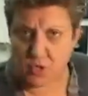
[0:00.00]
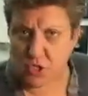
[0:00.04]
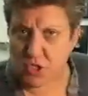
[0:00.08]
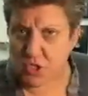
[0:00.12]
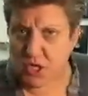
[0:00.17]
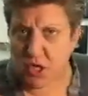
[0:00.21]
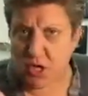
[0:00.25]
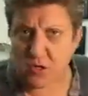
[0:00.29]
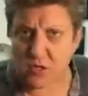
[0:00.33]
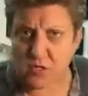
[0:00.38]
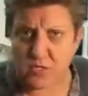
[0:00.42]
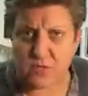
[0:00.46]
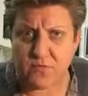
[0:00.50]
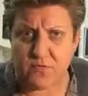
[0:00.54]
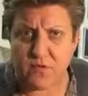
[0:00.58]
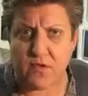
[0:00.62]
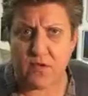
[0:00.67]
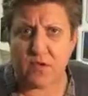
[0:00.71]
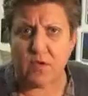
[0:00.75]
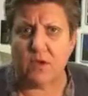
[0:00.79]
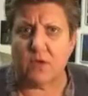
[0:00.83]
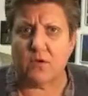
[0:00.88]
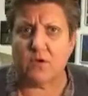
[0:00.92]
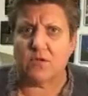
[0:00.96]
So share this
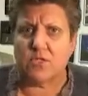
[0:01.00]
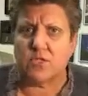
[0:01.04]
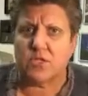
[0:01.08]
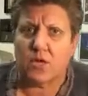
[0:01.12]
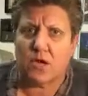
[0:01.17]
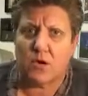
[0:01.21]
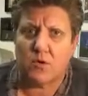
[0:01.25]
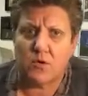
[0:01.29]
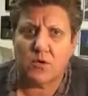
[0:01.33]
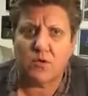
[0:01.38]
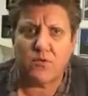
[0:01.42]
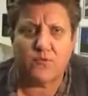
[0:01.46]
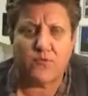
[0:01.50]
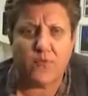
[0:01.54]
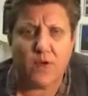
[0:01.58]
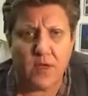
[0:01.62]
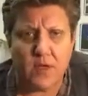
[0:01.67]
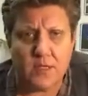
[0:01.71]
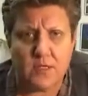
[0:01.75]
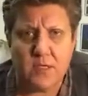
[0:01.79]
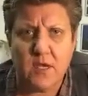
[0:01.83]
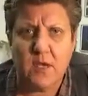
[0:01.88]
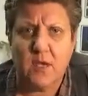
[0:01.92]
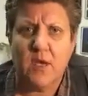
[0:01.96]
video and share it with your
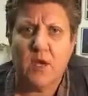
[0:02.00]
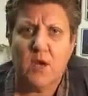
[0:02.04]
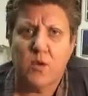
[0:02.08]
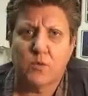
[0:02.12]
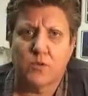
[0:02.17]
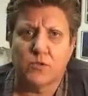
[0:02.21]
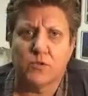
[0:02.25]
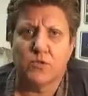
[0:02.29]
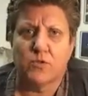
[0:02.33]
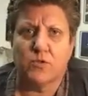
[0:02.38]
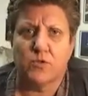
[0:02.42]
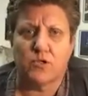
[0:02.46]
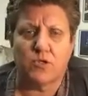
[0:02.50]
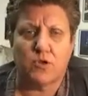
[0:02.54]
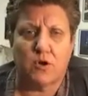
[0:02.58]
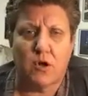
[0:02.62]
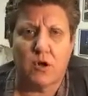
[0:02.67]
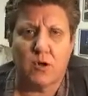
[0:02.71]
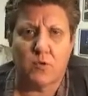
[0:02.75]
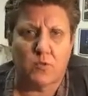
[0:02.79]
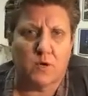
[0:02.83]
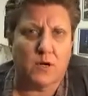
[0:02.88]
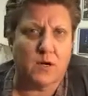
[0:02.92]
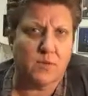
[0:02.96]
friends. We'll do a
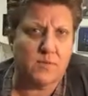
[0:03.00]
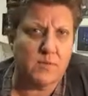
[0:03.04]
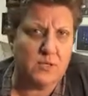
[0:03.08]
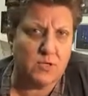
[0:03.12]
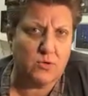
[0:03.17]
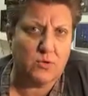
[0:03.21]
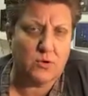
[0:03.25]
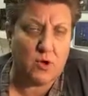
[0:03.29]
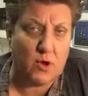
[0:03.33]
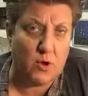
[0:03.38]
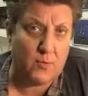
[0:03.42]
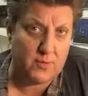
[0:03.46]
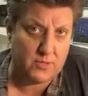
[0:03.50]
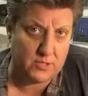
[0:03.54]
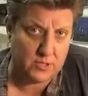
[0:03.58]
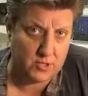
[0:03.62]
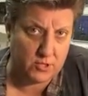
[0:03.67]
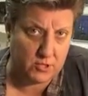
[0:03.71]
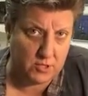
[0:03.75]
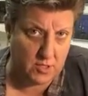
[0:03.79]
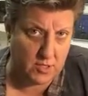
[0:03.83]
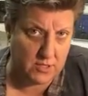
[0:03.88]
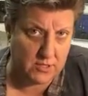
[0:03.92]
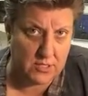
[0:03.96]
drawing. We're going to be doing a whole bunch
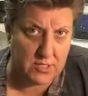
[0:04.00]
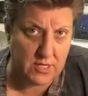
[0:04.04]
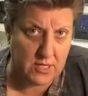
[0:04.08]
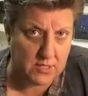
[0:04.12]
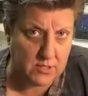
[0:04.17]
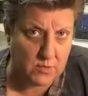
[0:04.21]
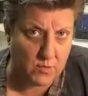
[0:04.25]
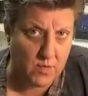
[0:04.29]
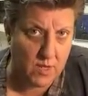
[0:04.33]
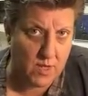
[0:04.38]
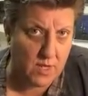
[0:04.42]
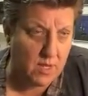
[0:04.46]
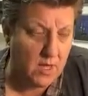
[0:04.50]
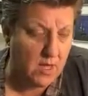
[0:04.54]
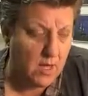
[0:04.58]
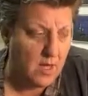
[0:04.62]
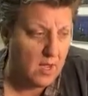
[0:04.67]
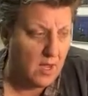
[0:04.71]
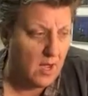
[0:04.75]
of drawings next week.